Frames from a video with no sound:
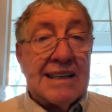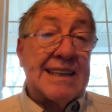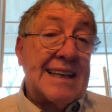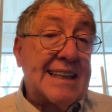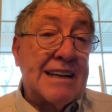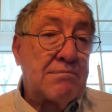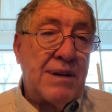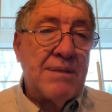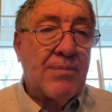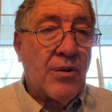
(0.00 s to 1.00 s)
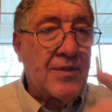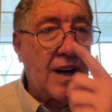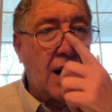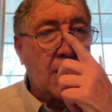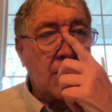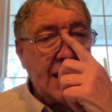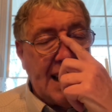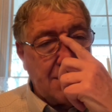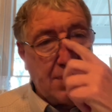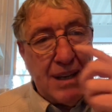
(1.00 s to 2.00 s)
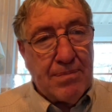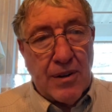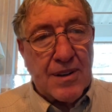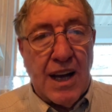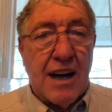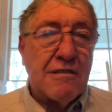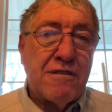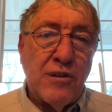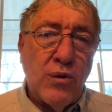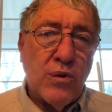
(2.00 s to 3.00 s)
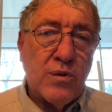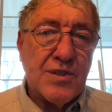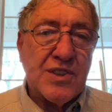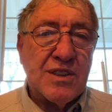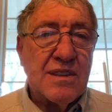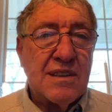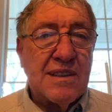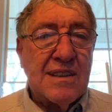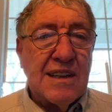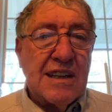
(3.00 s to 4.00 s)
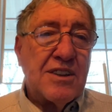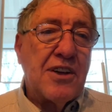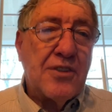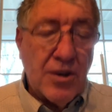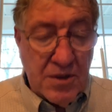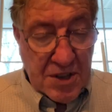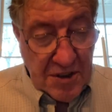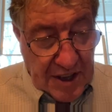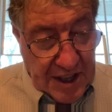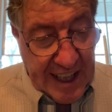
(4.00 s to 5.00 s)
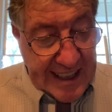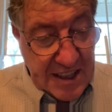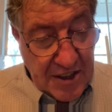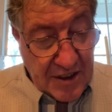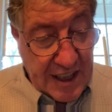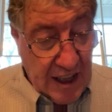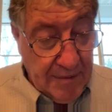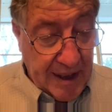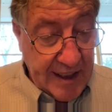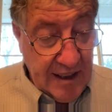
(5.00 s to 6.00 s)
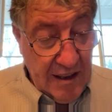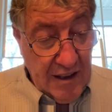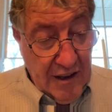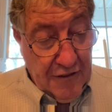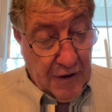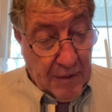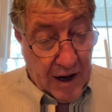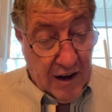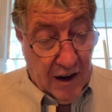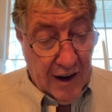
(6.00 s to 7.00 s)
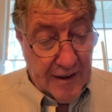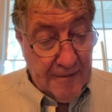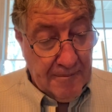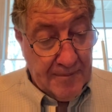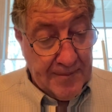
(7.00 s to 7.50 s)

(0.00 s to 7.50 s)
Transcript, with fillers: They let people know and people are not fools that those are the things that are coming from our heart.